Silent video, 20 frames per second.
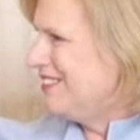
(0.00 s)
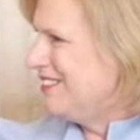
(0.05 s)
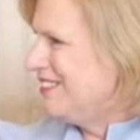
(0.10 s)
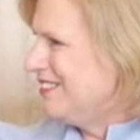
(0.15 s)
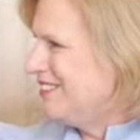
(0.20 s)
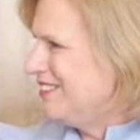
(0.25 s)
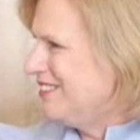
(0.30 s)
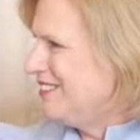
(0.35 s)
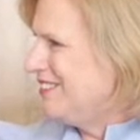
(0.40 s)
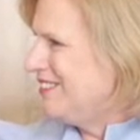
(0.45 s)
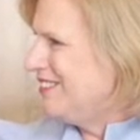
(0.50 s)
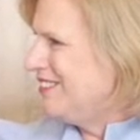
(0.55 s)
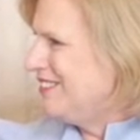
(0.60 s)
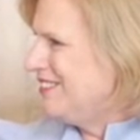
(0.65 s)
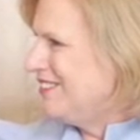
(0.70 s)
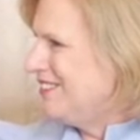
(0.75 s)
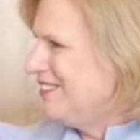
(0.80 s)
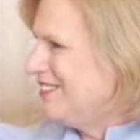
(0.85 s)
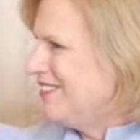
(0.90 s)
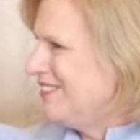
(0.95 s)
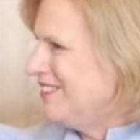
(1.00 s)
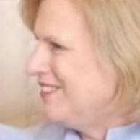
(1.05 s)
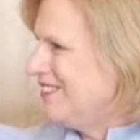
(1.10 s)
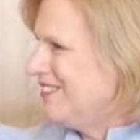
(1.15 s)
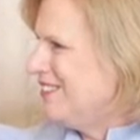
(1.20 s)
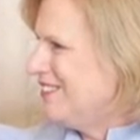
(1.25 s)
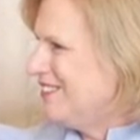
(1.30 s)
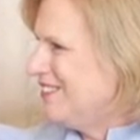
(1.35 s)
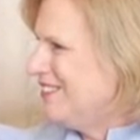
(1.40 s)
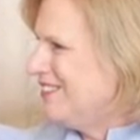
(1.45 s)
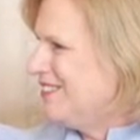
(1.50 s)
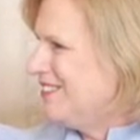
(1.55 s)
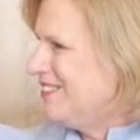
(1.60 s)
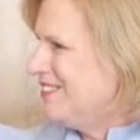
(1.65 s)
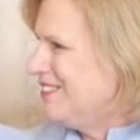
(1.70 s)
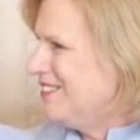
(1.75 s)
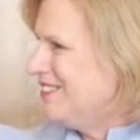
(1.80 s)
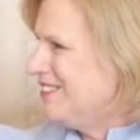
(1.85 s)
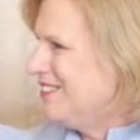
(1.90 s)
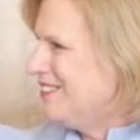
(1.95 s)

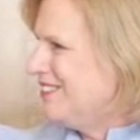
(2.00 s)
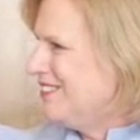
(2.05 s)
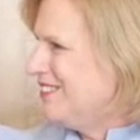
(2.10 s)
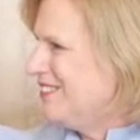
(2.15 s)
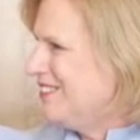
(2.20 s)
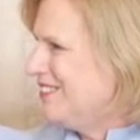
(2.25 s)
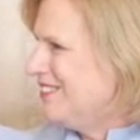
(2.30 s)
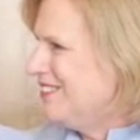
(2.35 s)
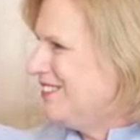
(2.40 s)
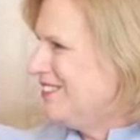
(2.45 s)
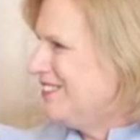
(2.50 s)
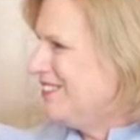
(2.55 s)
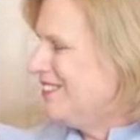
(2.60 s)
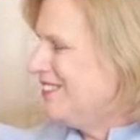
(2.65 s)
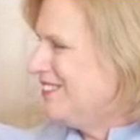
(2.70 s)
[no speech]